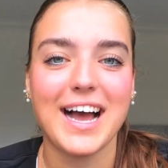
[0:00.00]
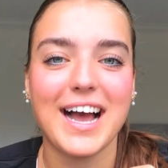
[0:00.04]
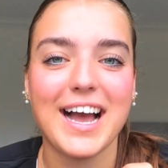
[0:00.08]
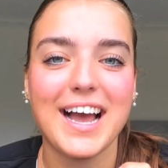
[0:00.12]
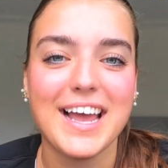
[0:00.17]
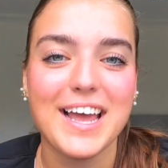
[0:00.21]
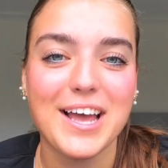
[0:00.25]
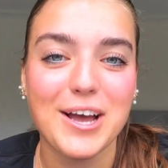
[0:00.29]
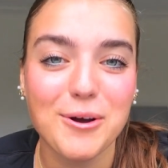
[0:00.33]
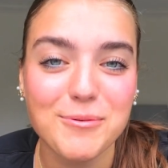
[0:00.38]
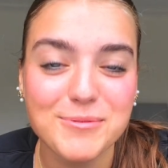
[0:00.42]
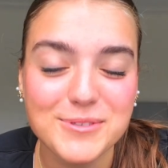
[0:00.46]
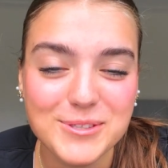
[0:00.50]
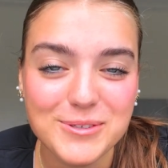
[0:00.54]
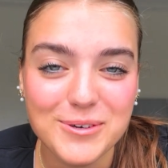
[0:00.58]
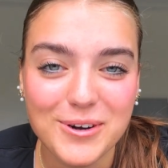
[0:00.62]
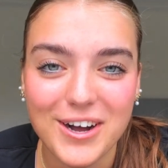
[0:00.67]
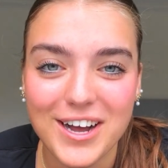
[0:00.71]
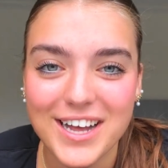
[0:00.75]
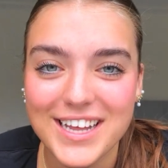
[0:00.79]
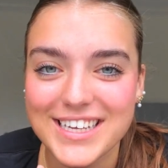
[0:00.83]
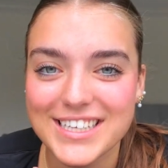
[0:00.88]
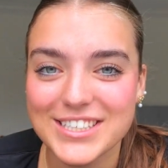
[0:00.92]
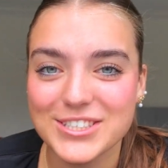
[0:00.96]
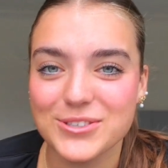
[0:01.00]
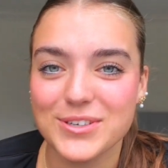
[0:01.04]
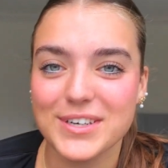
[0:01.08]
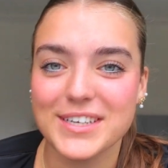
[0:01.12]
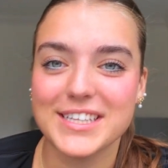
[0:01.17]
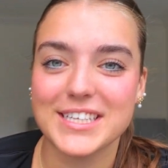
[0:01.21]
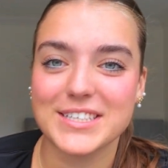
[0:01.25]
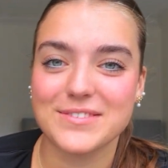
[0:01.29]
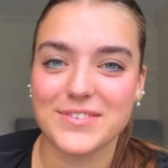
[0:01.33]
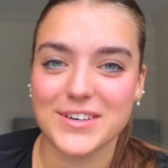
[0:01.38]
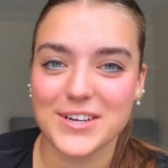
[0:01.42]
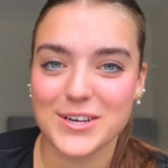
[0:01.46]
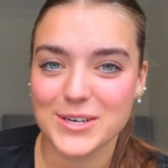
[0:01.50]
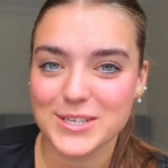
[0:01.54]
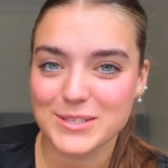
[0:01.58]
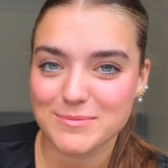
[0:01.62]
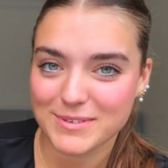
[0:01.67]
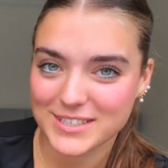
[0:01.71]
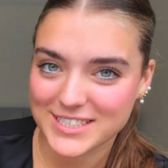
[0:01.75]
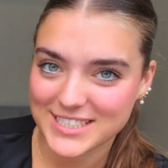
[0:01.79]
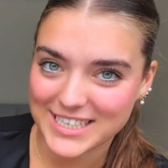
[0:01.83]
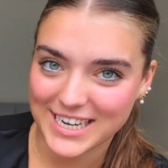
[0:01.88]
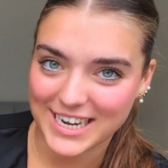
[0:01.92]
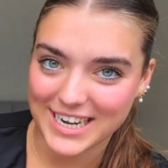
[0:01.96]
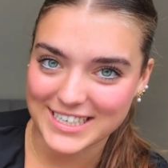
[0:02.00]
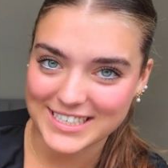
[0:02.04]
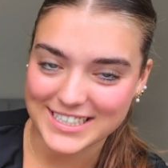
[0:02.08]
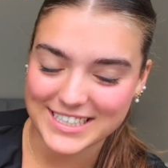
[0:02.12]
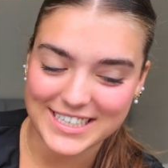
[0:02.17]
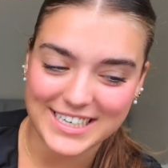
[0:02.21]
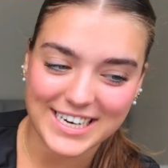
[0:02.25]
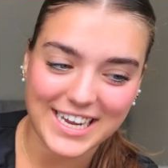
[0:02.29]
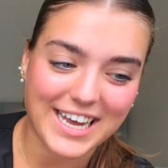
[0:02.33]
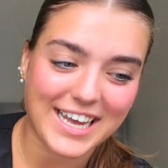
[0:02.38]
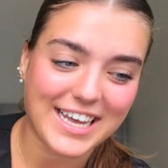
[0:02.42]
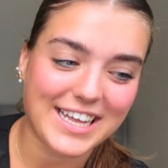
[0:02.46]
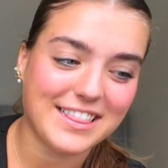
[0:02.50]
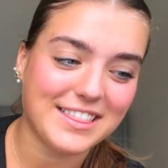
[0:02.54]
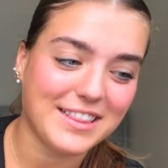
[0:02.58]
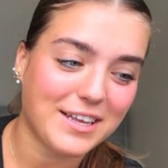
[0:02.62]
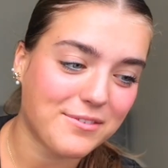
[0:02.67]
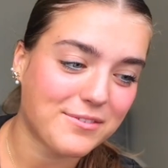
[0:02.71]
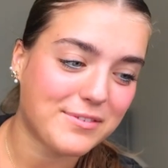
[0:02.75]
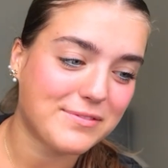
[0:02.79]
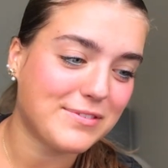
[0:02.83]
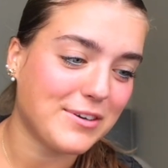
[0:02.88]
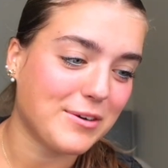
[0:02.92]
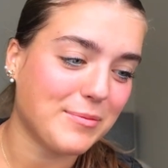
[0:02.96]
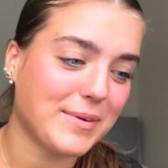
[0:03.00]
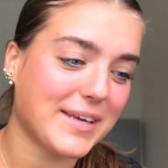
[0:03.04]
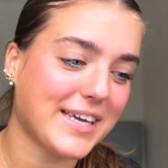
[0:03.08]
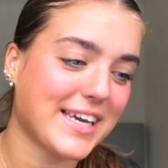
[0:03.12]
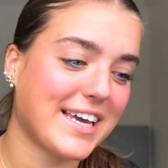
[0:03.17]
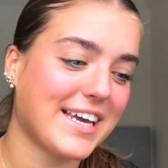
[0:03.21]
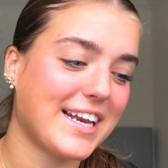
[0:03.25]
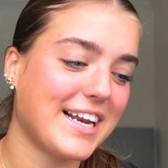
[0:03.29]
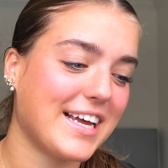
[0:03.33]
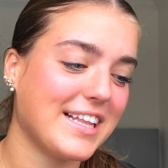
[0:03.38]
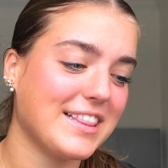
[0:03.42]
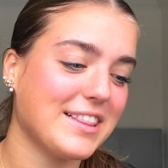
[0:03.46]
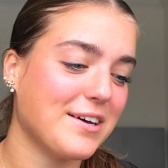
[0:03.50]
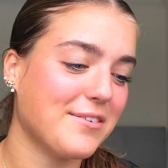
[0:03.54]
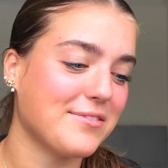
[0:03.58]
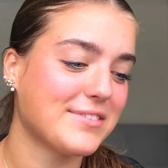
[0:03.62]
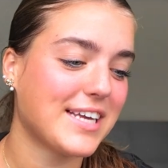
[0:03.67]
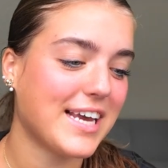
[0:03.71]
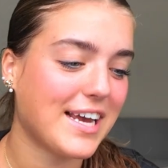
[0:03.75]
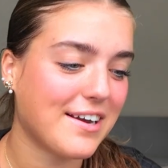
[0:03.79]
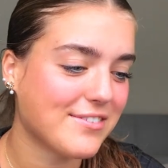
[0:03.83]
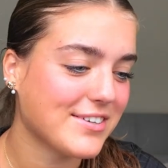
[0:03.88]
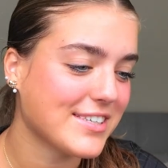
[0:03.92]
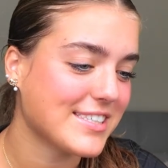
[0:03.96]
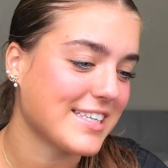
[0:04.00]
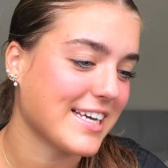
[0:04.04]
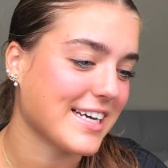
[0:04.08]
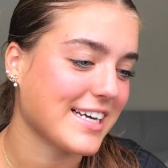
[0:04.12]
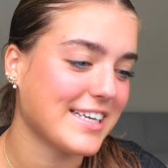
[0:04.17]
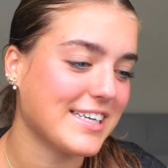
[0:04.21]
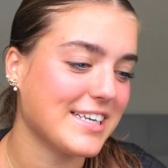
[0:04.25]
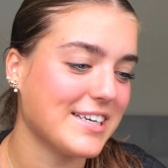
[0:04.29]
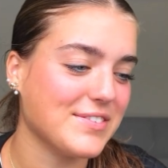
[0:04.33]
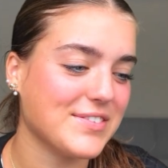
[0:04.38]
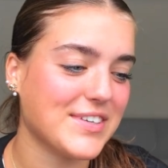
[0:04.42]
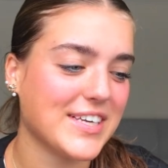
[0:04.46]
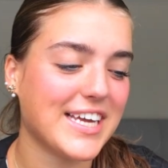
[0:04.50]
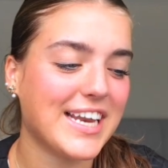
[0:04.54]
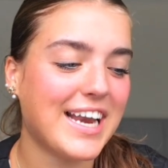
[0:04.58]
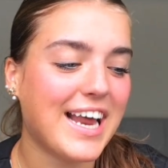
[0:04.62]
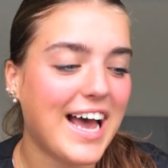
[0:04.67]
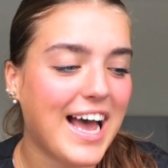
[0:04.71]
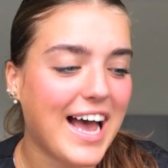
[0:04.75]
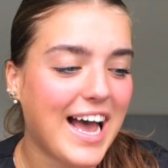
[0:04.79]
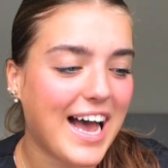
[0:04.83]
I hope you all enjoyed this video as much as I did. I loved filming it. I loved every second of it.